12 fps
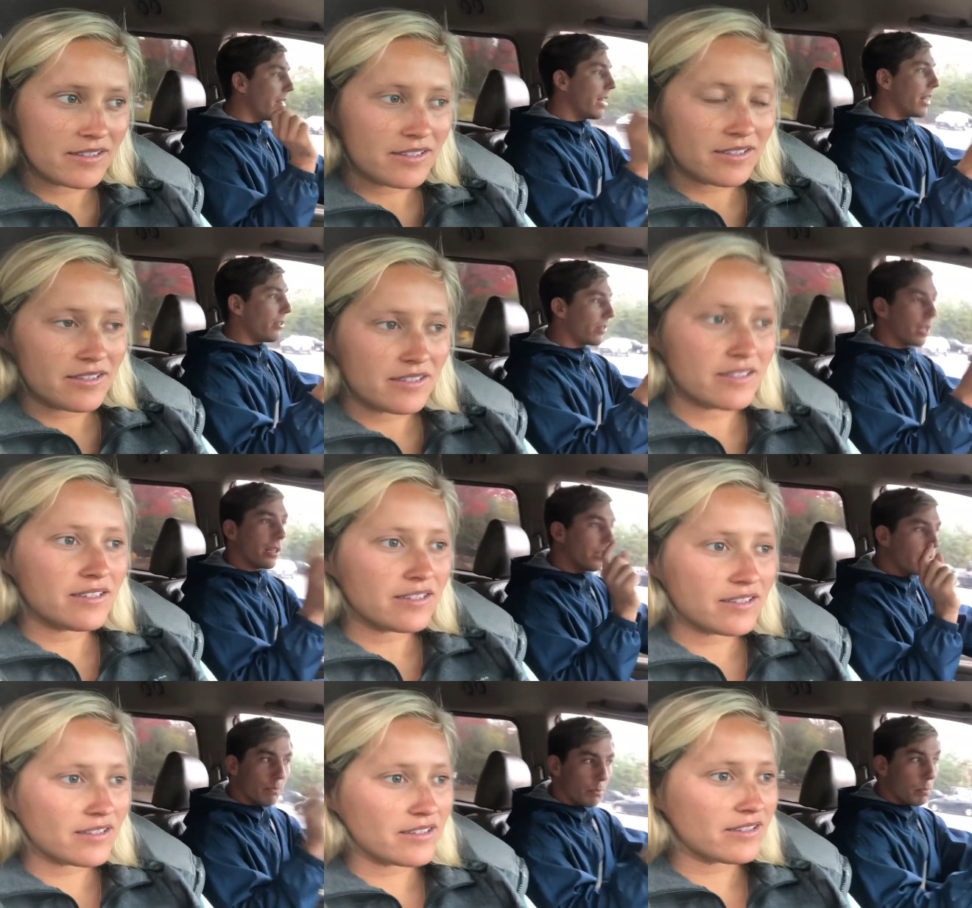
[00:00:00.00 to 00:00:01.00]
Speaker 1: Then you
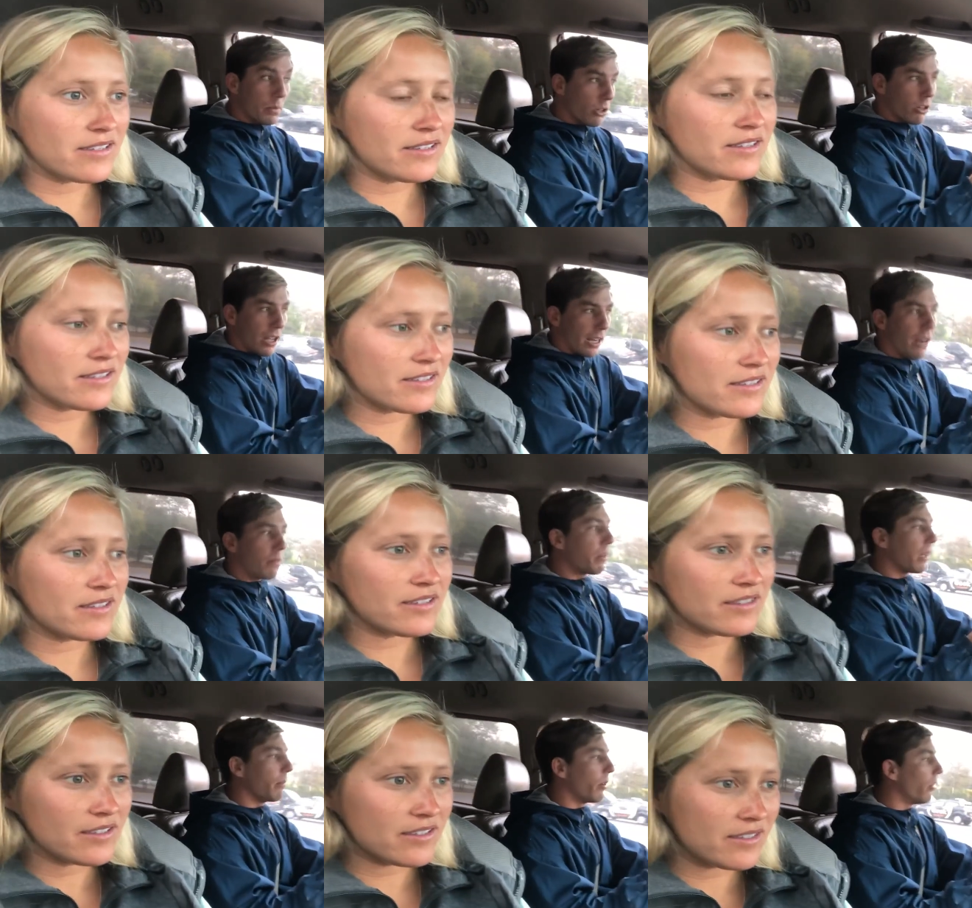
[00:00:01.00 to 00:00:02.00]
can turn on
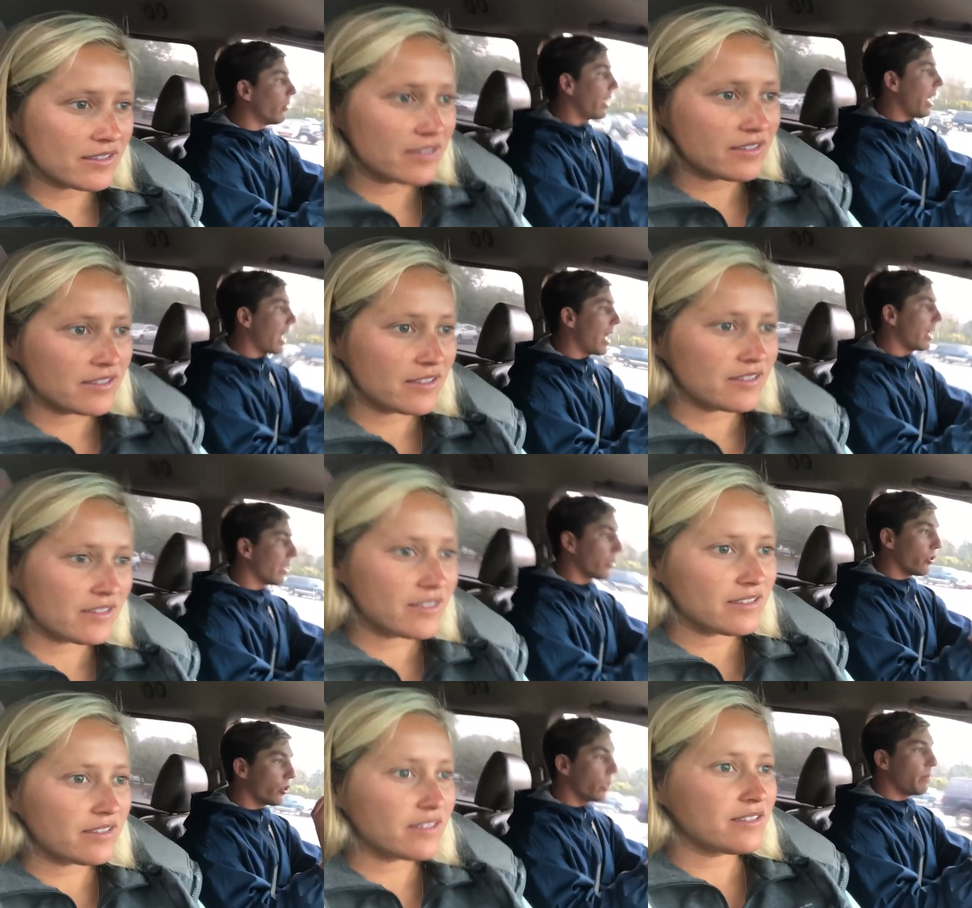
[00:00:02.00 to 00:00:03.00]
airplane mode
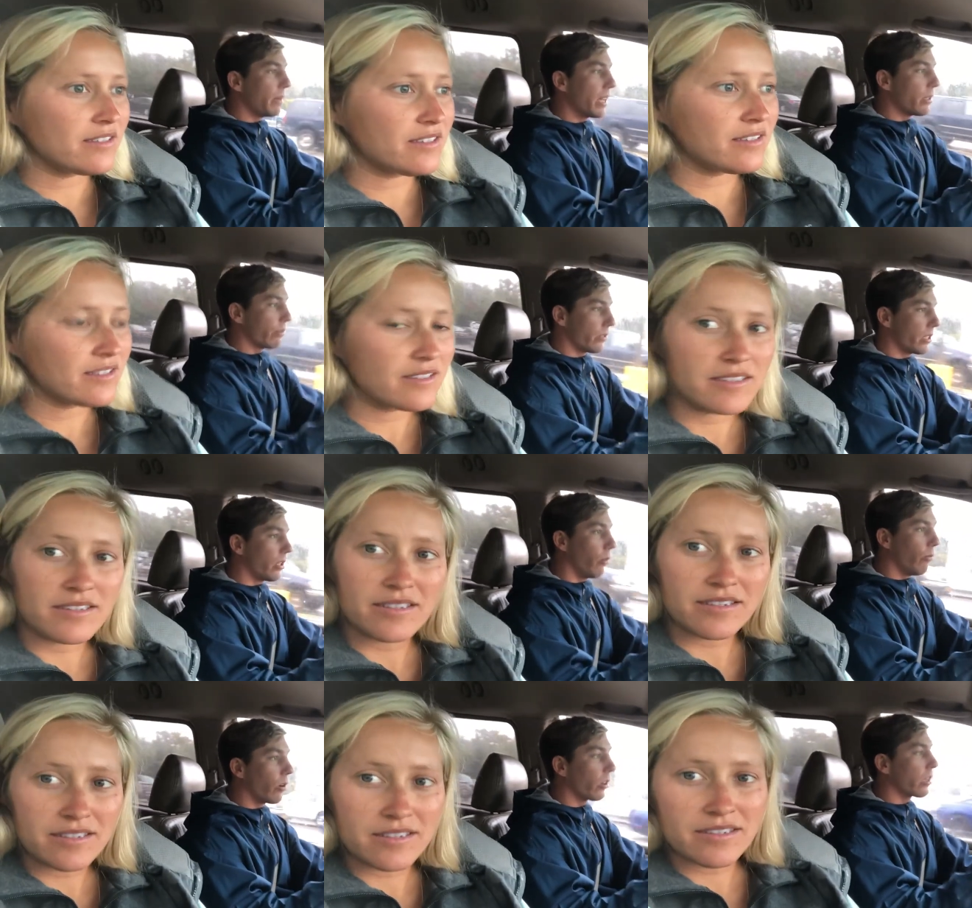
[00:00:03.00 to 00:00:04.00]
and your GPS will
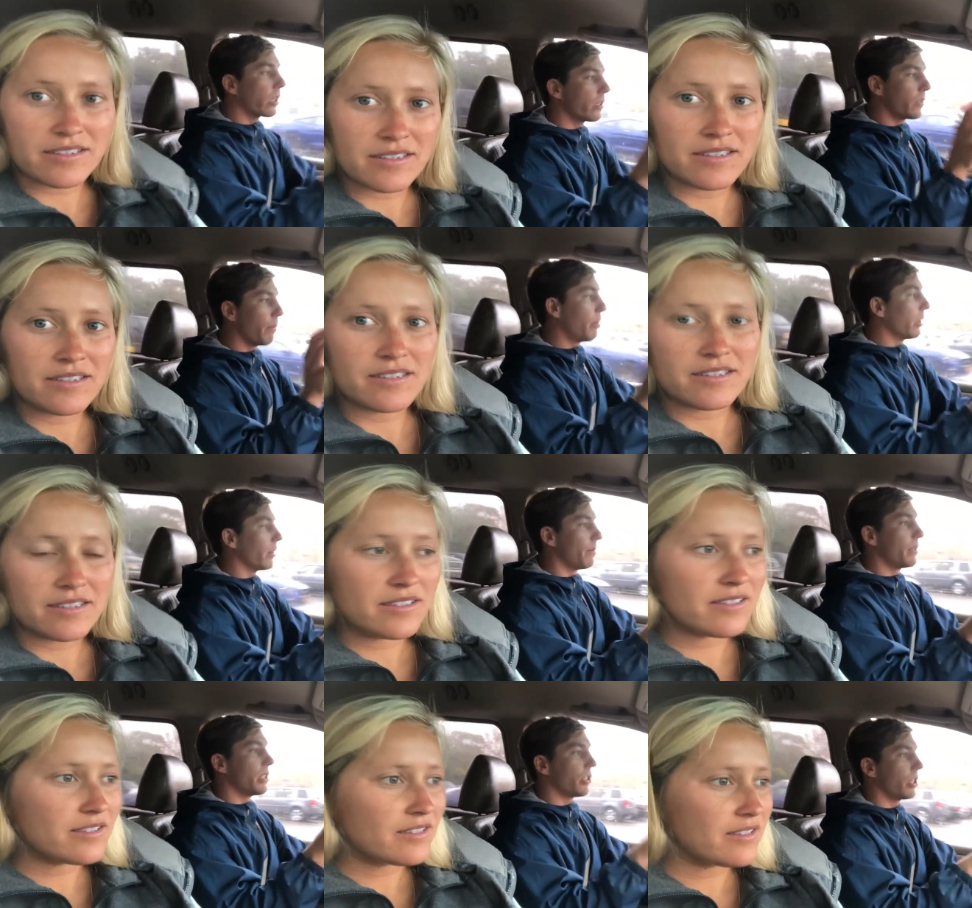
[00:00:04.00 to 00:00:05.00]
still work to put
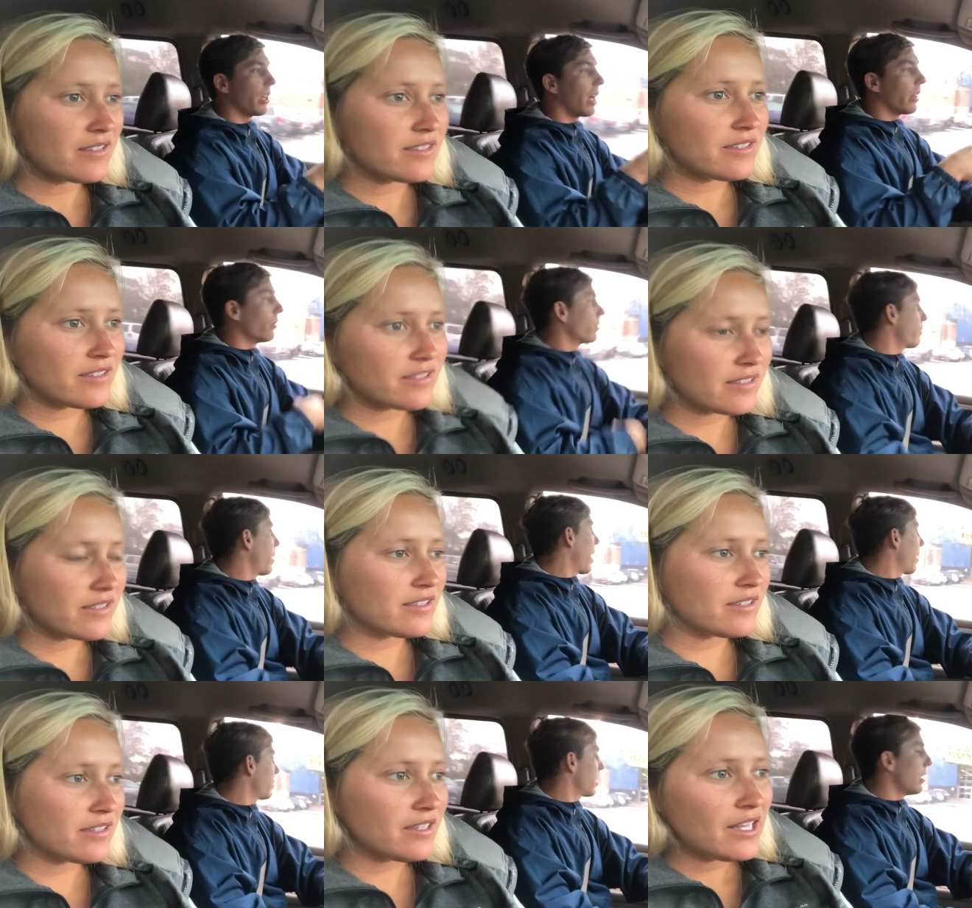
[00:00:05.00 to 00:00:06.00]
your position on those
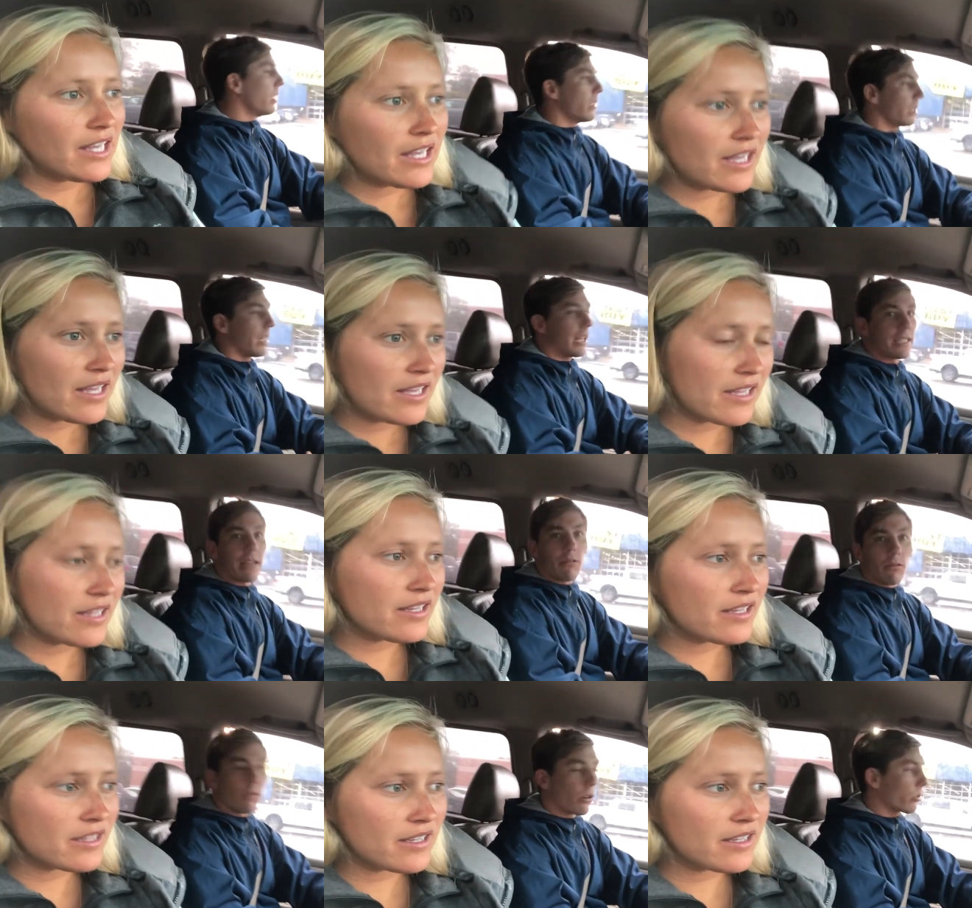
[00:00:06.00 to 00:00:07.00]
maps. So that's
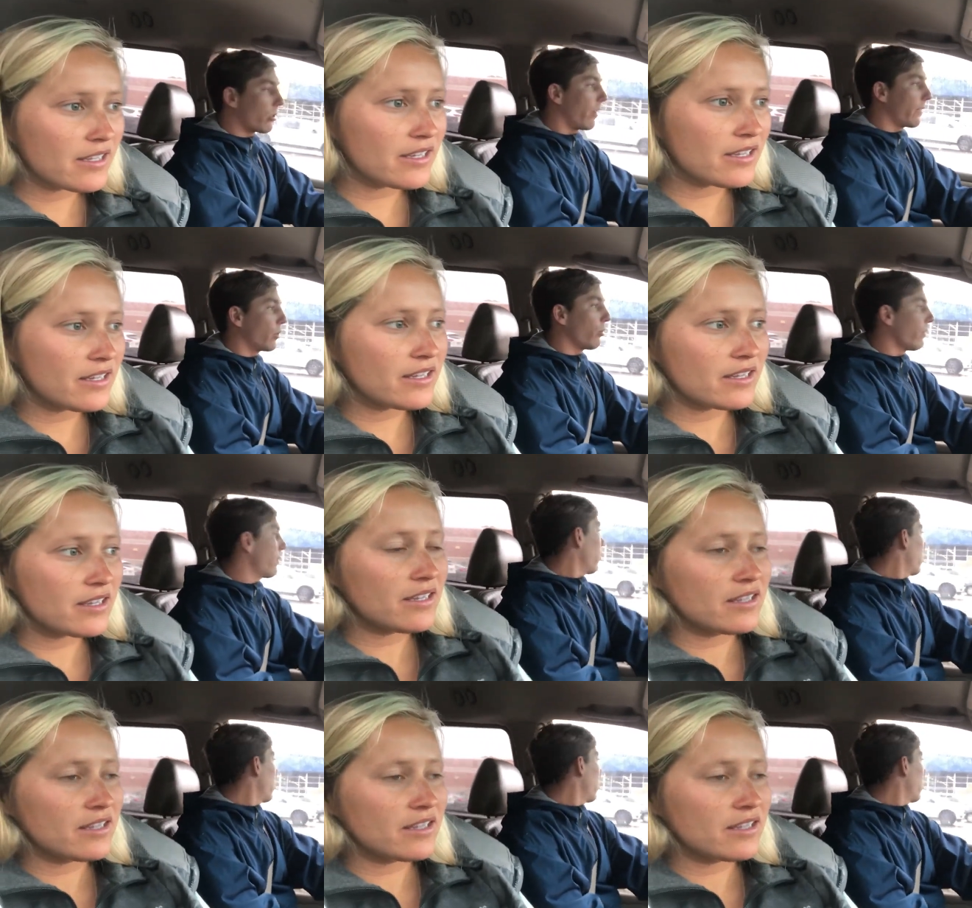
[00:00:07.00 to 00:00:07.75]
how it works offshore for